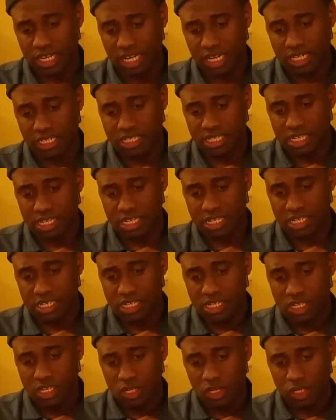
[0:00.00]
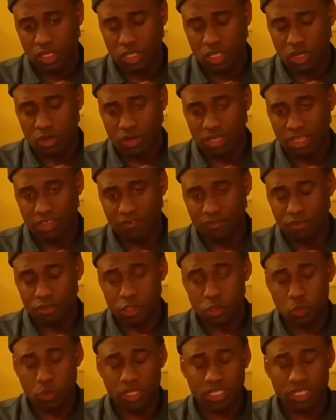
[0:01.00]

And in the first